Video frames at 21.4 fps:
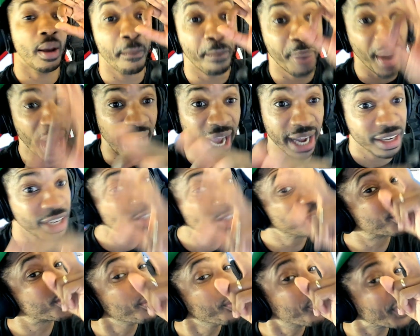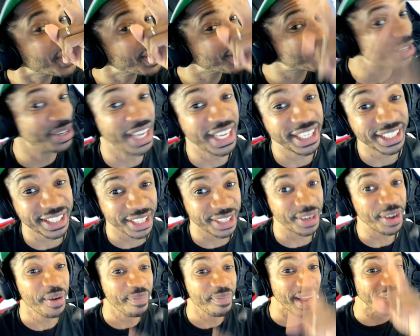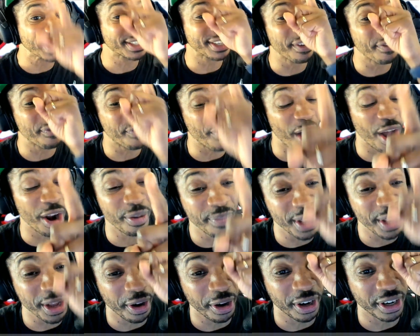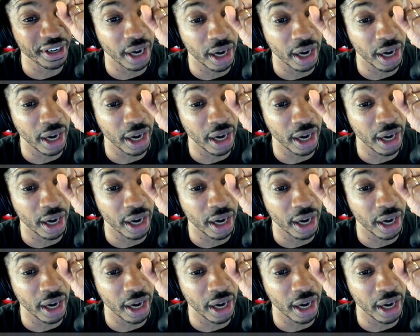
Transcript: But two things you need to do make sure you follow me on,